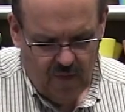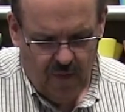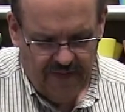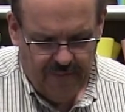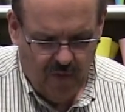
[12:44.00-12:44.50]

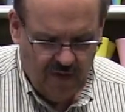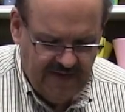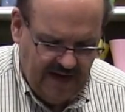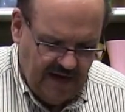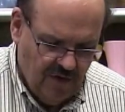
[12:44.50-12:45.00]
with more
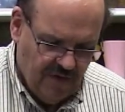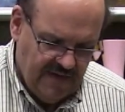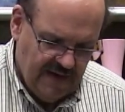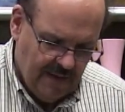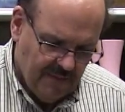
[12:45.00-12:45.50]
tender
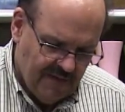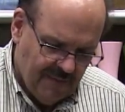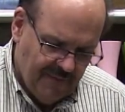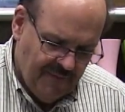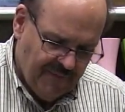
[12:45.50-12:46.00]
stems.
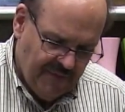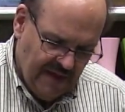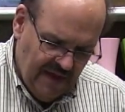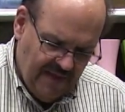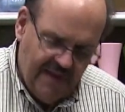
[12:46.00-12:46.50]

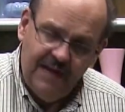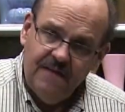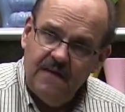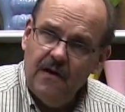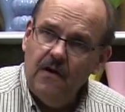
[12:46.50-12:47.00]

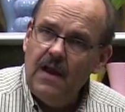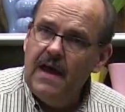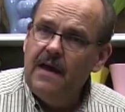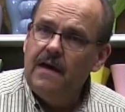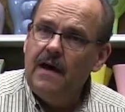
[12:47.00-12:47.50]
Things that are
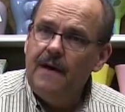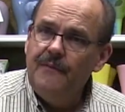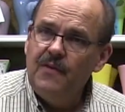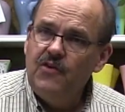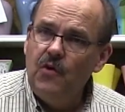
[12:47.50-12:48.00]
like
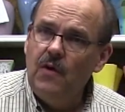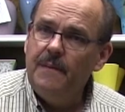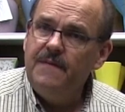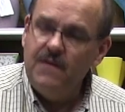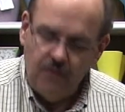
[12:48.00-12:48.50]

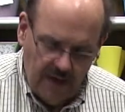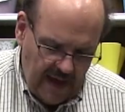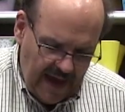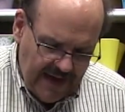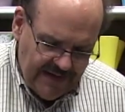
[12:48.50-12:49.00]
tulips, and doing
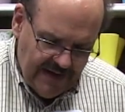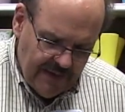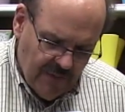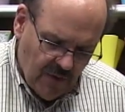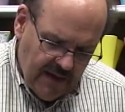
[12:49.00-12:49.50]
a
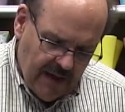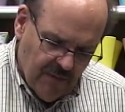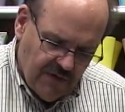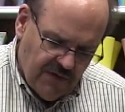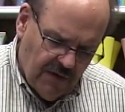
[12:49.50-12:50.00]
hand-tied
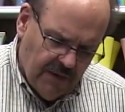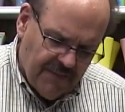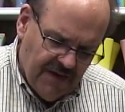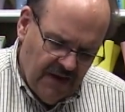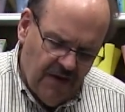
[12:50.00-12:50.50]
bouquet with
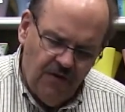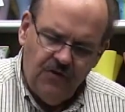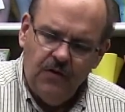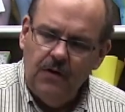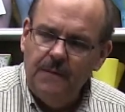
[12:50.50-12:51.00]
tulips.
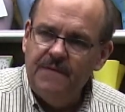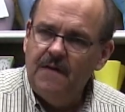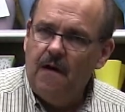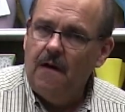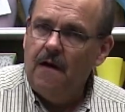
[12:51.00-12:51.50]
Tulips
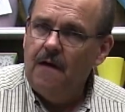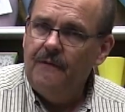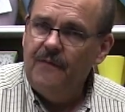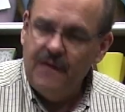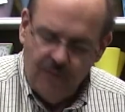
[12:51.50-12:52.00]

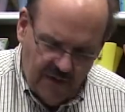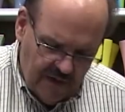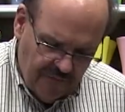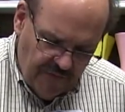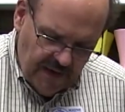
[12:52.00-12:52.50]
are, when
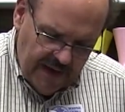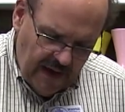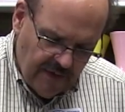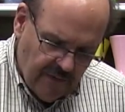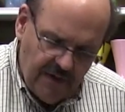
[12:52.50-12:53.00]
they're fully
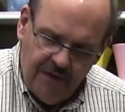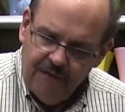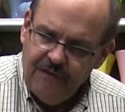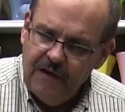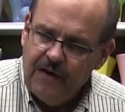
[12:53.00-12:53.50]
hydrated,
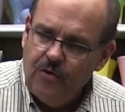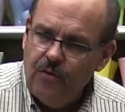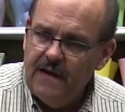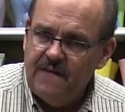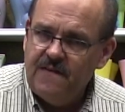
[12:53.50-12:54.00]
they're very
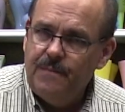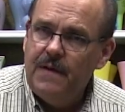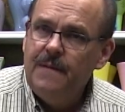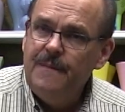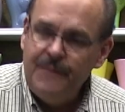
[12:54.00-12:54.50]
crisp,
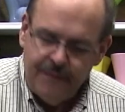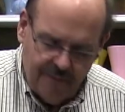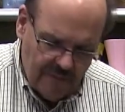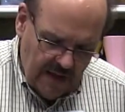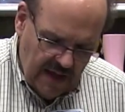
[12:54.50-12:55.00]

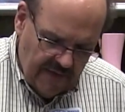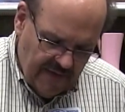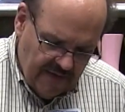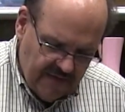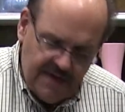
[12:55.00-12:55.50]
and
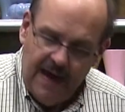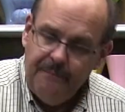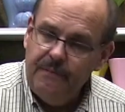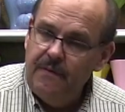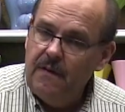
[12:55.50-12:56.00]
they
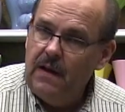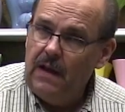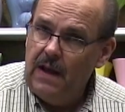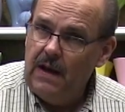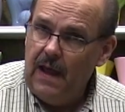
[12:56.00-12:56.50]
snap a
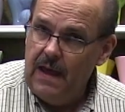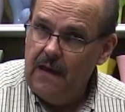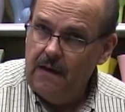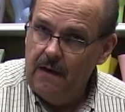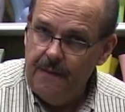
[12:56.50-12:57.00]
lot
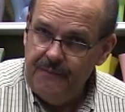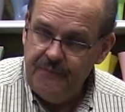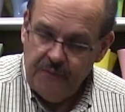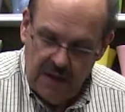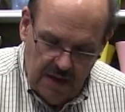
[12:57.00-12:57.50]
like
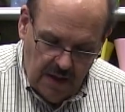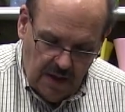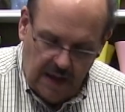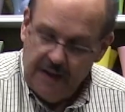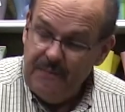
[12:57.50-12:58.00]

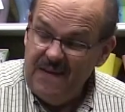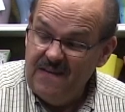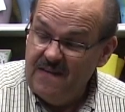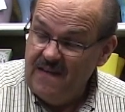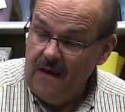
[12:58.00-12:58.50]
a
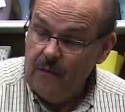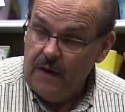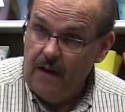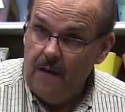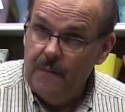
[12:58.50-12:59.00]
piece of
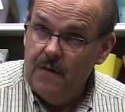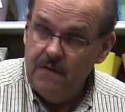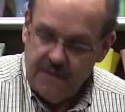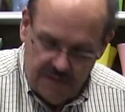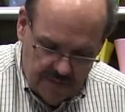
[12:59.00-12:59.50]
celery
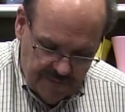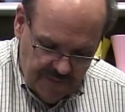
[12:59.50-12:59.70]
almost.